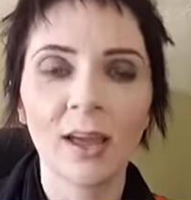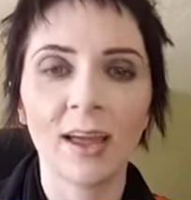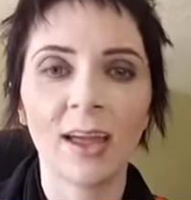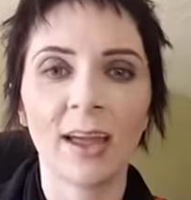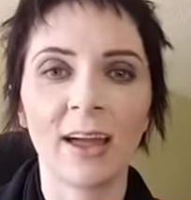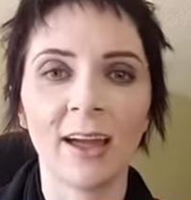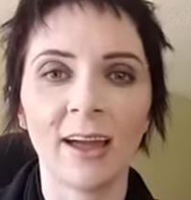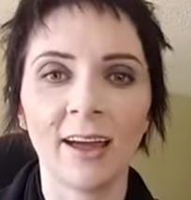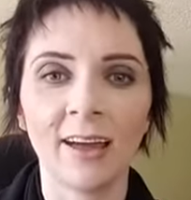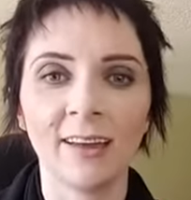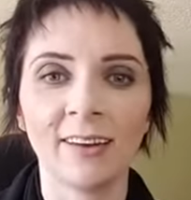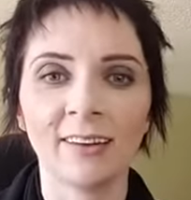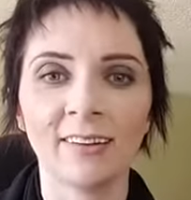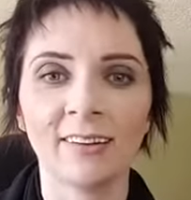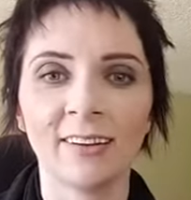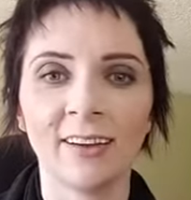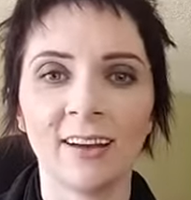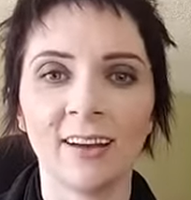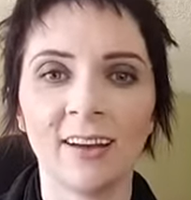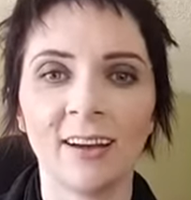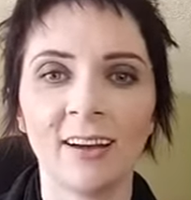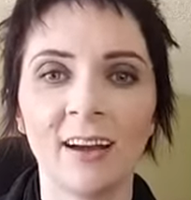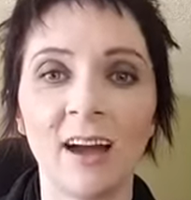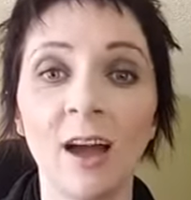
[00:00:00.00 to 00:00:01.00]
And
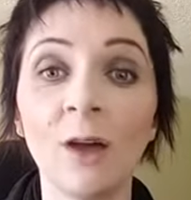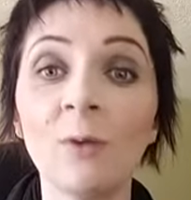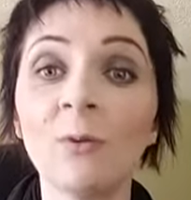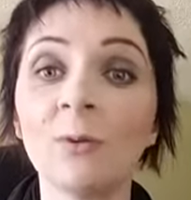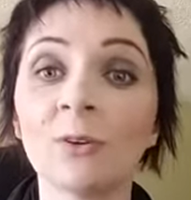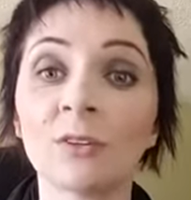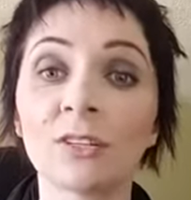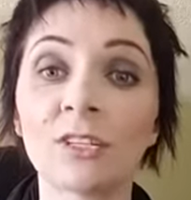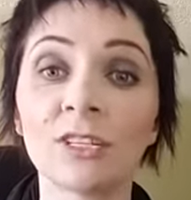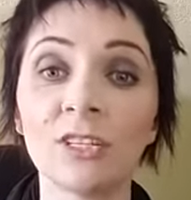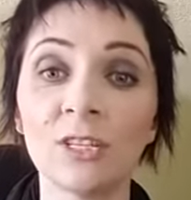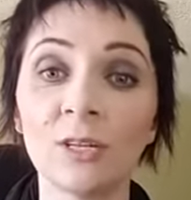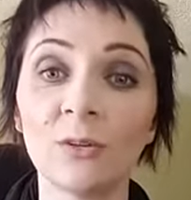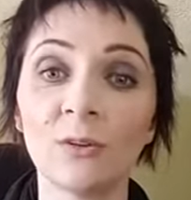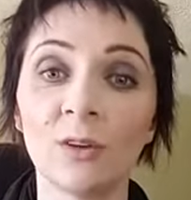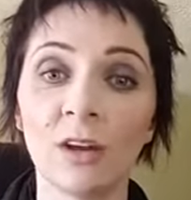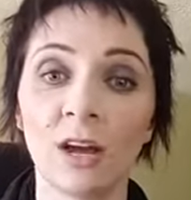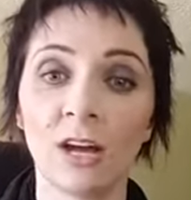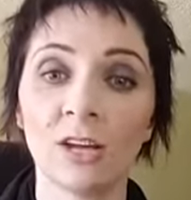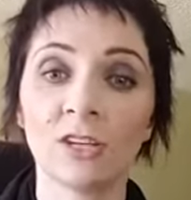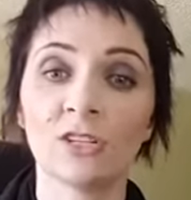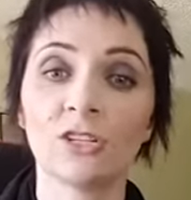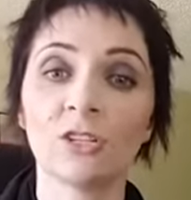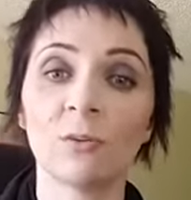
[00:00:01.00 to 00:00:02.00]
I will see you
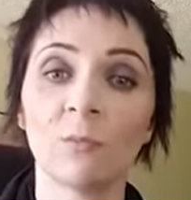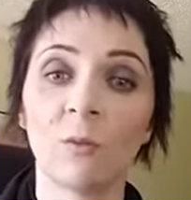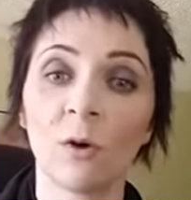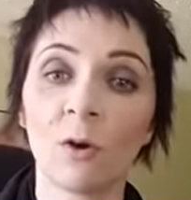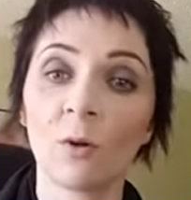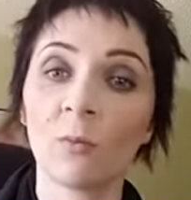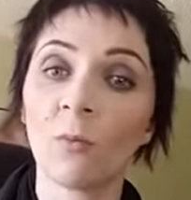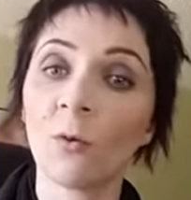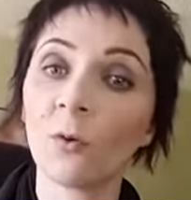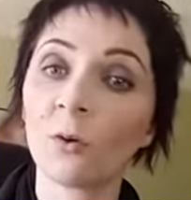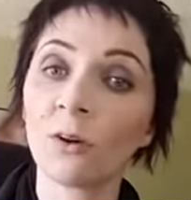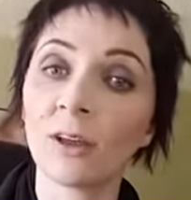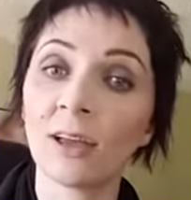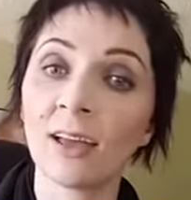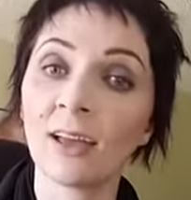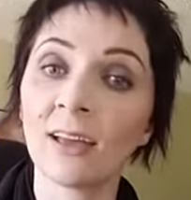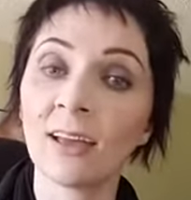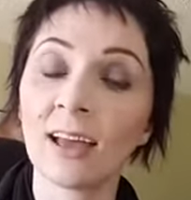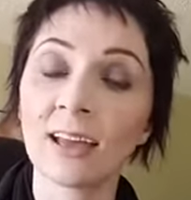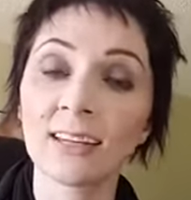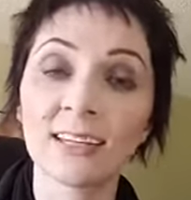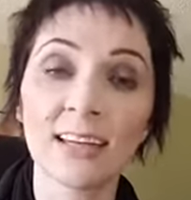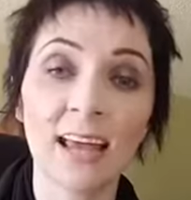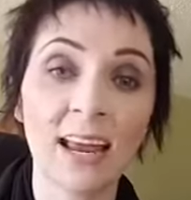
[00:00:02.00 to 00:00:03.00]
guys tomorrow
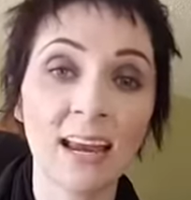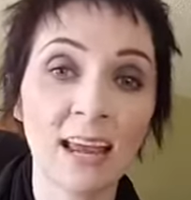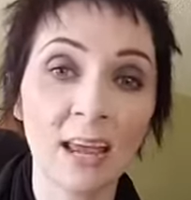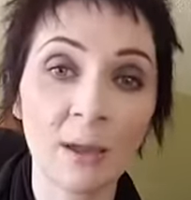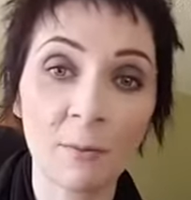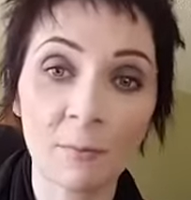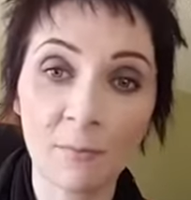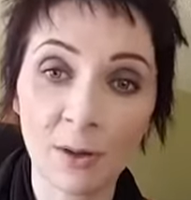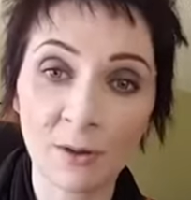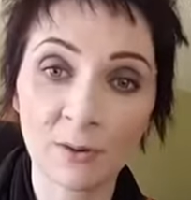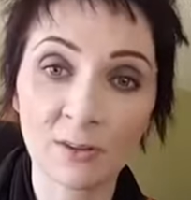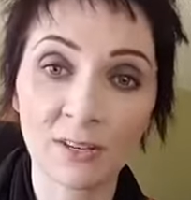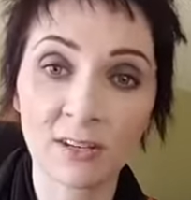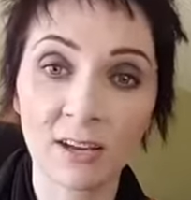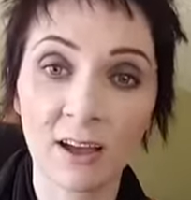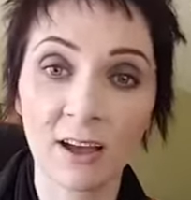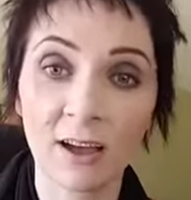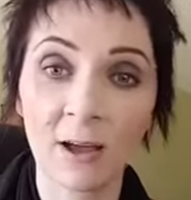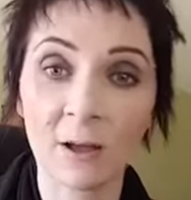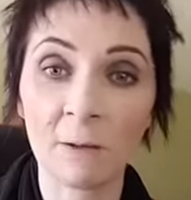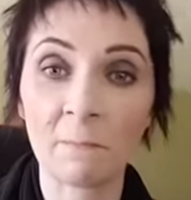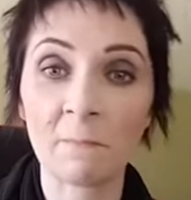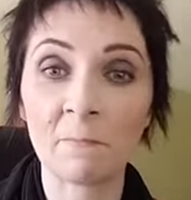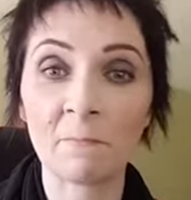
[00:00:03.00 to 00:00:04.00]
morning at 10 a.m. Mountain
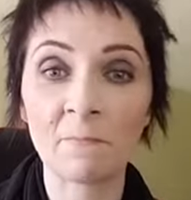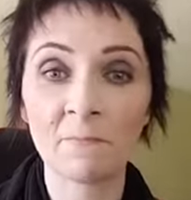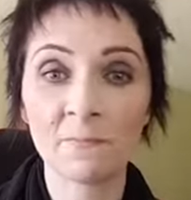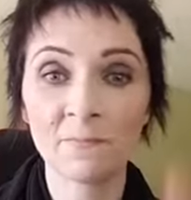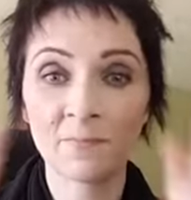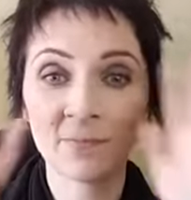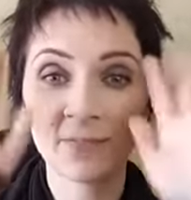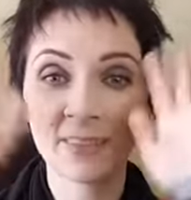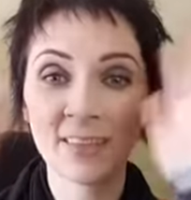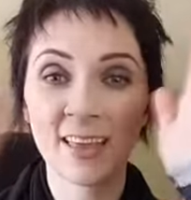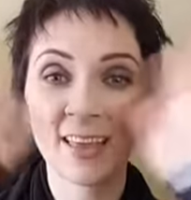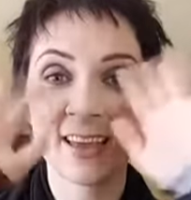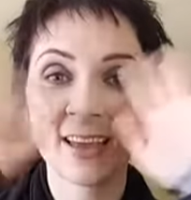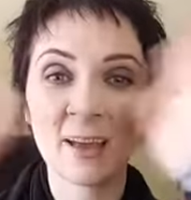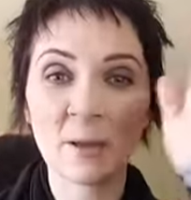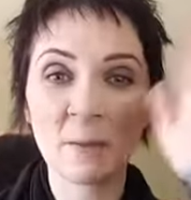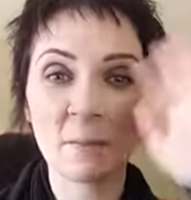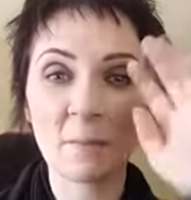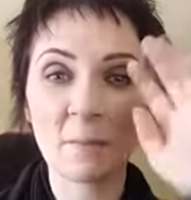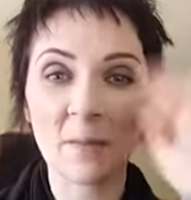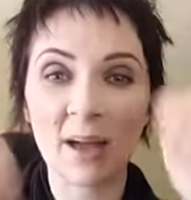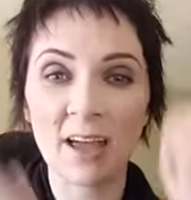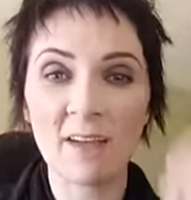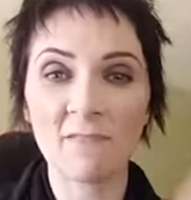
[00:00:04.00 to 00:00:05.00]
Time.
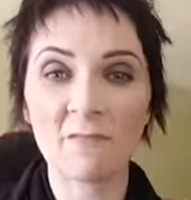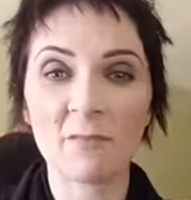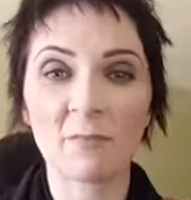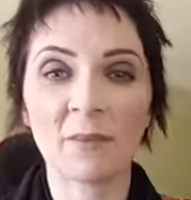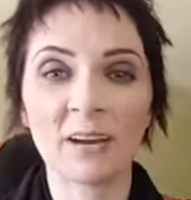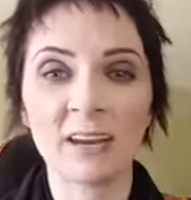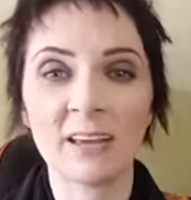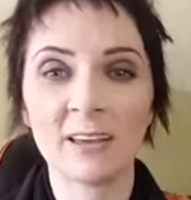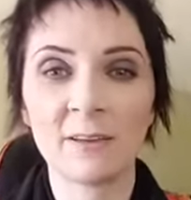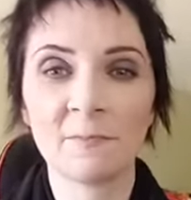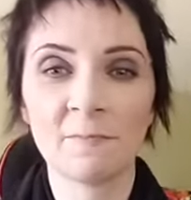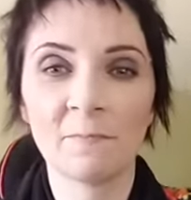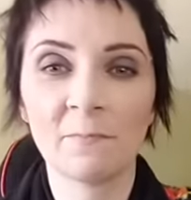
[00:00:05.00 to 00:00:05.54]
Bye, everybody.